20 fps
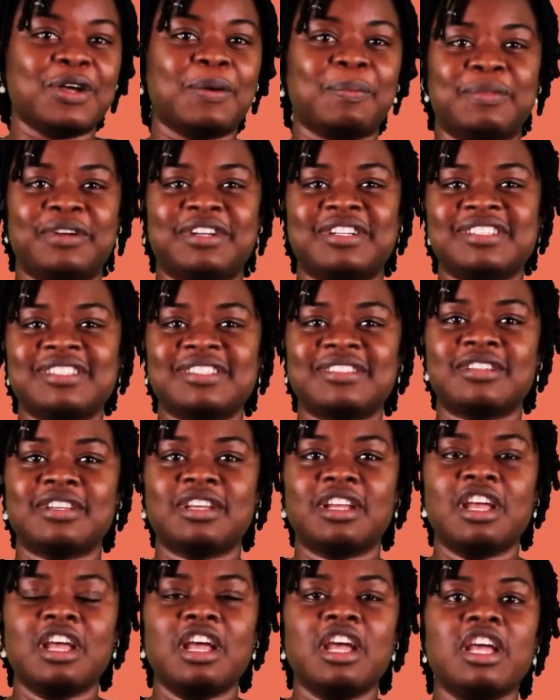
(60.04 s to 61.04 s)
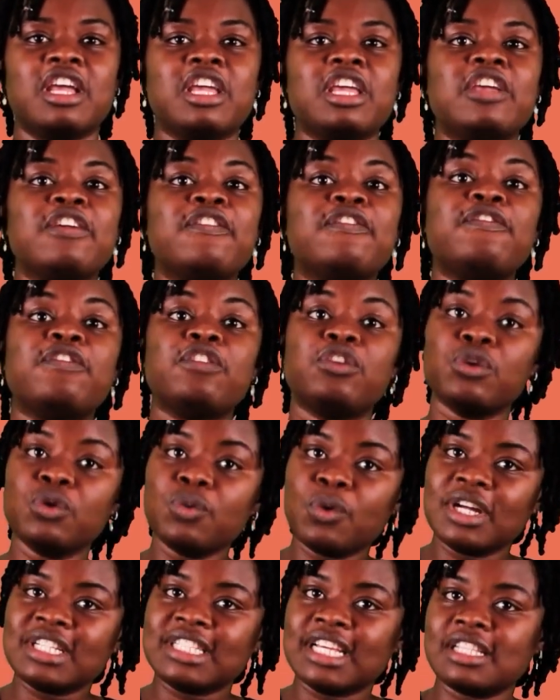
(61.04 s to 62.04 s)
numbers. If you
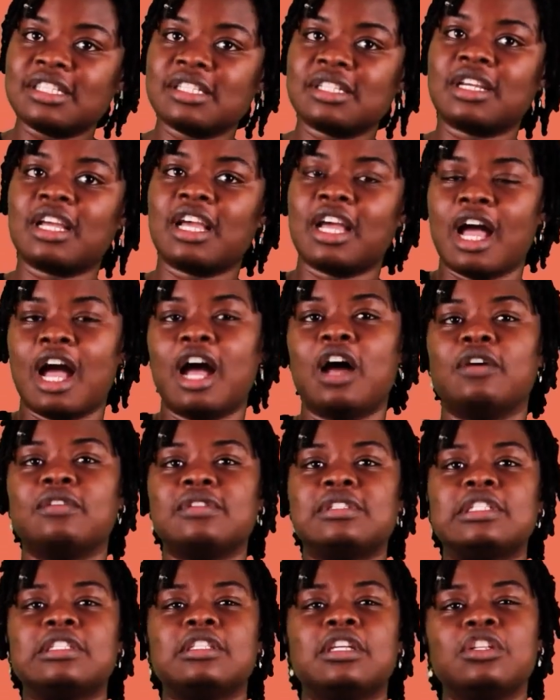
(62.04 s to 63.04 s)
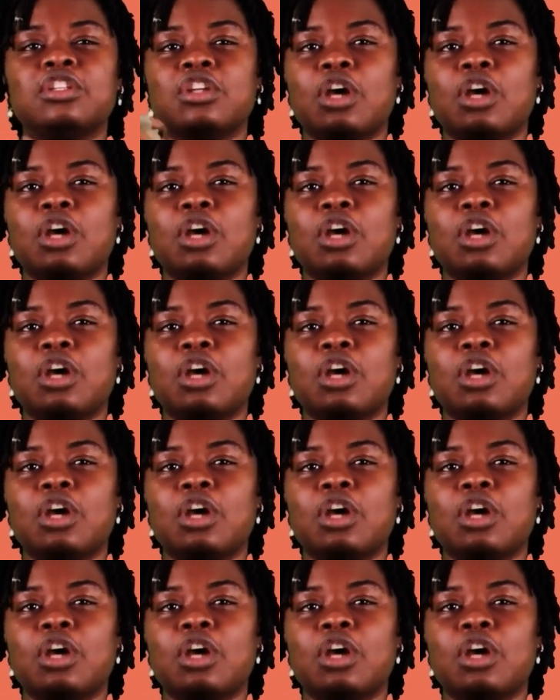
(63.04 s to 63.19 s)
wanted to count the